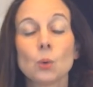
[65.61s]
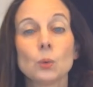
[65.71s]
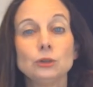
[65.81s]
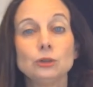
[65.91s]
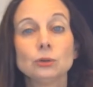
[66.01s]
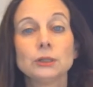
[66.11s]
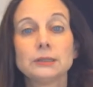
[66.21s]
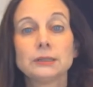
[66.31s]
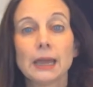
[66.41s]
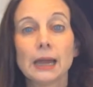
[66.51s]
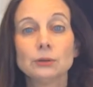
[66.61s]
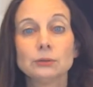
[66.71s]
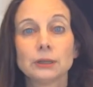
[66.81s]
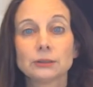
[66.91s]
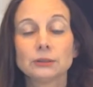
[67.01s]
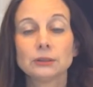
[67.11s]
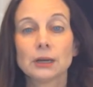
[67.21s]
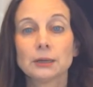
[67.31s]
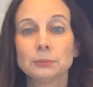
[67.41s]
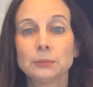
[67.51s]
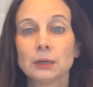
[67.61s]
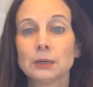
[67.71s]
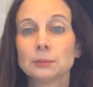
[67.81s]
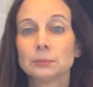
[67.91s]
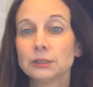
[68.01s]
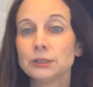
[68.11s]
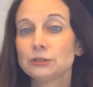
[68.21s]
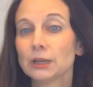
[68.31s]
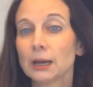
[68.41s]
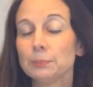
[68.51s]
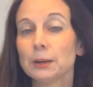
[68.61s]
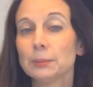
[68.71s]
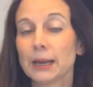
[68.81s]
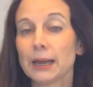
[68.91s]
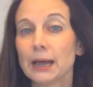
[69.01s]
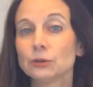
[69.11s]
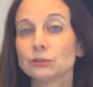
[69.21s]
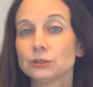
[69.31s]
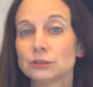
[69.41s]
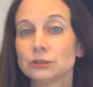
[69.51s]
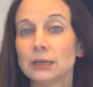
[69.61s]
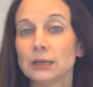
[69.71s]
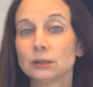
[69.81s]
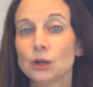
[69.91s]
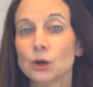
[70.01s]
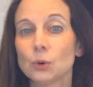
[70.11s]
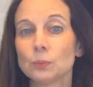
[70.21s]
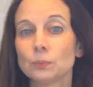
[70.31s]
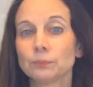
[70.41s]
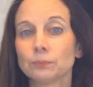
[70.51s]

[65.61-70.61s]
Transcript: When you're in town next time, please stop by my house and say hello.